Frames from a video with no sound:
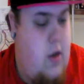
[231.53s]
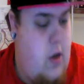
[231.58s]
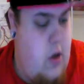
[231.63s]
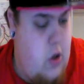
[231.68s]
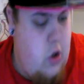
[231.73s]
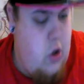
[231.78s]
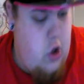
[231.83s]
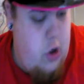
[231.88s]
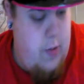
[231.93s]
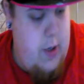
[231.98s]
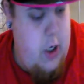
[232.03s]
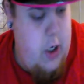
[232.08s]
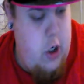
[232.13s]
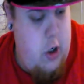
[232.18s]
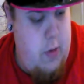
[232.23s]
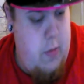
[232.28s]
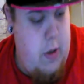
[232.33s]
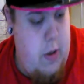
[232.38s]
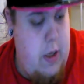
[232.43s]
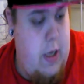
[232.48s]
coming
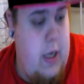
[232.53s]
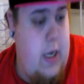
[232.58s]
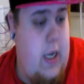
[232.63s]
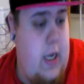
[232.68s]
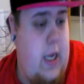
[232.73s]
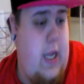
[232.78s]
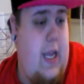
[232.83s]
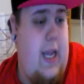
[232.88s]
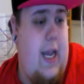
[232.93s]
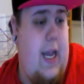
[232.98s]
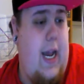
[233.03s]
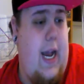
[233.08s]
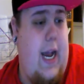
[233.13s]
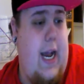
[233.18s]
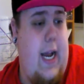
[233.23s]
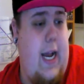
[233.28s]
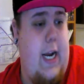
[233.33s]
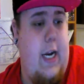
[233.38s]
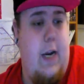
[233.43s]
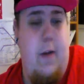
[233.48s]
up,
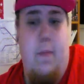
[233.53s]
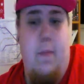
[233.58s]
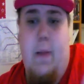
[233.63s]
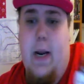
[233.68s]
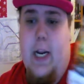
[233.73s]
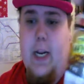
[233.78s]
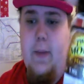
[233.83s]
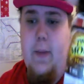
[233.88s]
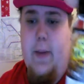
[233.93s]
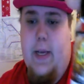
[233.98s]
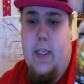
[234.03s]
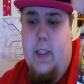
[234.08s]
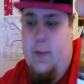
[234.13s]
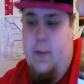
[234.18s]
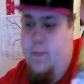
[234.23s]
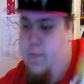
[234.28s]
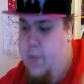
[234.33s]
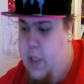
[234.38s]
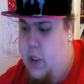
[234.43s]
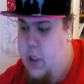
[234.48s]
and Mangabiz,
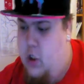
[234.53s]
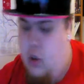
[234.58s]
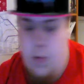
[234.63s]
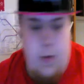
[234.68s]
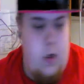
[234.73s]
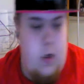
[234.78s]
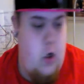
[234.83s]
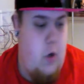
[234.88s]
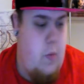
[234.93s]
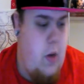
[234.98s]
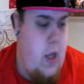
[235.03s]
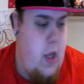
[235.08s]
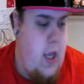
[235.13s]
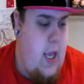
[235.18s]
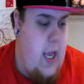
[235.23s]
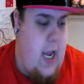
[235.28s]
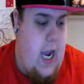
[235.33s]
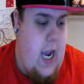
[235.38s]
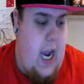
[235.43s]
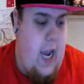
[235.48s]
that's coming up.
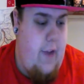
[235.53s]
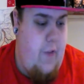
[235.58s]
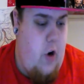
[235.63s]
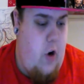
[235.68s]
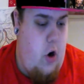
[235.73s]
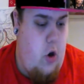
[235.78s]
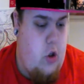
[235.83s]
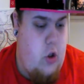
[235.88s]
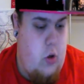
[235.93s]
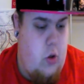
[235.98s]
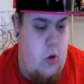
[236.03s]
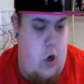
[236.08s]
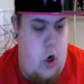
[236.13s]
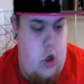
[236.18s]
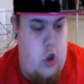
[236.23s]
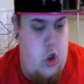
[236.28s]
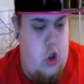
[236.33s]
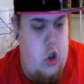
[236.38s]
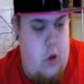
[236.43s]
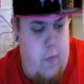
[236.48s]
I've also
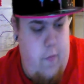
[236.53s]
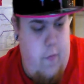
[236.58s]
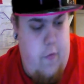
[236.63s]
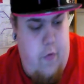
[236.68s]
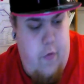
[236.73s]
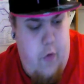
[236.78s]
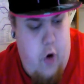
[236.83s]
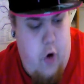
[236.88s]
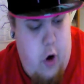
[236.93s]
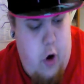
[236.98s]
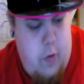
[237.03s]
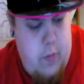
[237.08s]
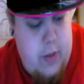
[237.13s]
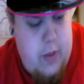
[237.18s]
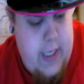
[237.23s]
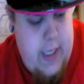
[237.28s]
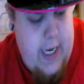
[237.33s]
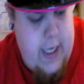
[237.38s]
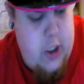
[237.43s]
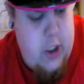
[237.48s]
got some from
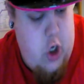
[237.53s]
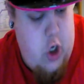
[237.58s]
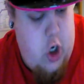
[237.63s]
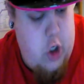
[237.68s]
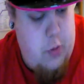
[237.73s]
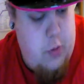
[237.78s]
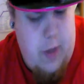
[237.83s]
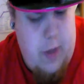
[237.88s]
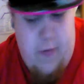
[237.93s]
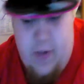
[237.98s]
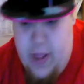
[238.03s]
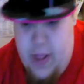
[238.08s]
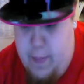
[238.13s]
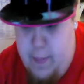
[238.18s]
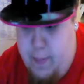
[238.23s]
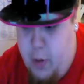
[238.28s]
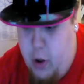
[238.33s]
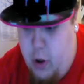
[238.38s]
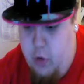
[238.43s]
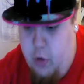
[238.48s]
Tit Sauce, but I think the
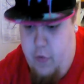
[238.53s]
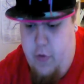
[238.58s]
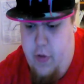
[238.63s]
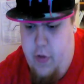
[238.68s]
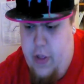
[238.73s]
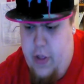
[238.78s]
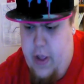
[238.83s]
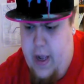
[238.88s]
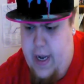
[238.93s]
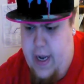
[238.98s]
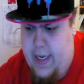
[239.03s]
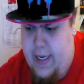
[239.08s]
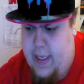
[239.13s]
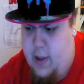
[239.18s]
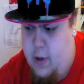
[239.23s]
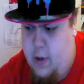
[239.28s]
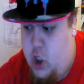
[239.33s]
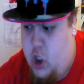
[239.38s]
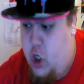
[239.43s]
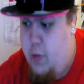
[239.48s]
2 bottles for
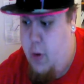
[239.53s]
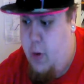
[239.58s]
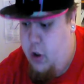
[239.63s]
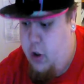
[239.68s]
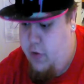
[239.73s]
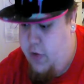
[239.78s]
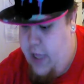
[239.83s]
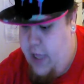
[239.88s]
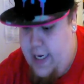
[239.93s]
that